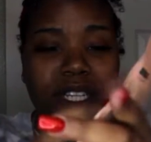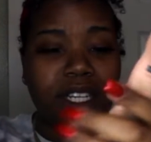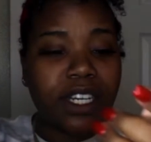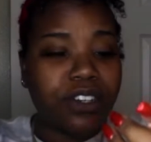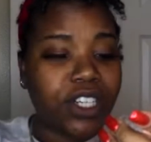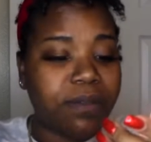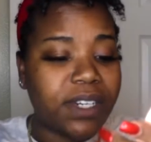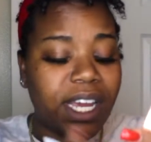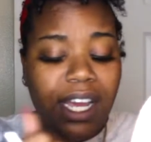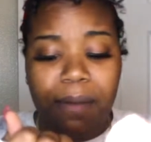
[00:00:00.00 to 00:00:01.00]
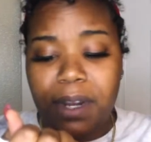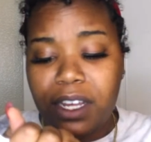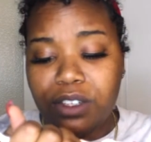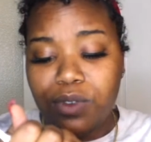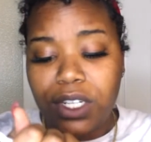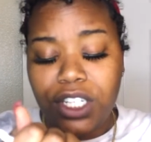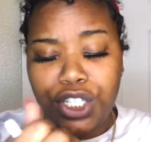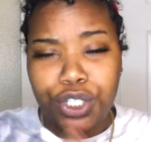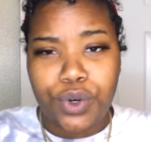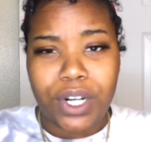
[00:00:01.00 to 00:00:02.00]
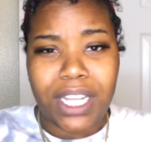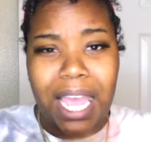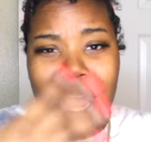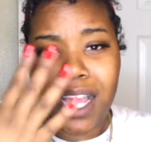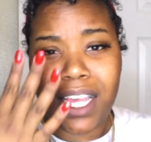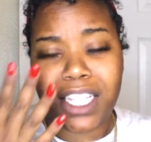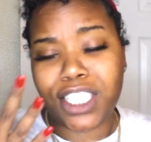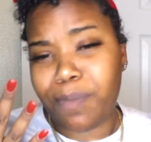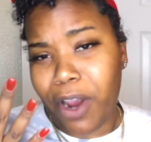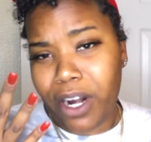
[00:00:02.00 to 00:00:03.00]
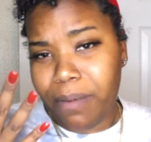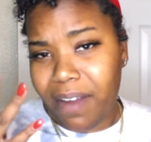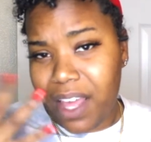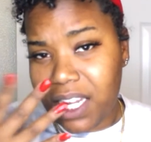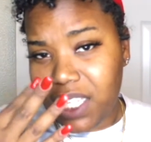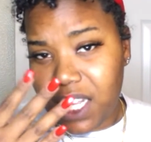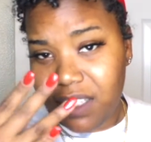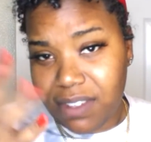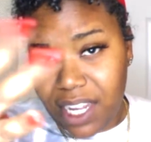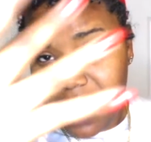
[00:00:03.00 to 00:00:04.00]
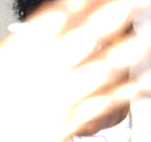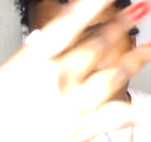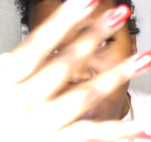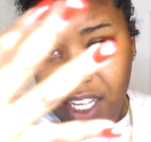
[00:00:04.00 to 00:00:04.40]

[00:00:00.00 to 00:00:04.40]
to the nail shop today. I got my nails really short, inspired by Valentine's Day.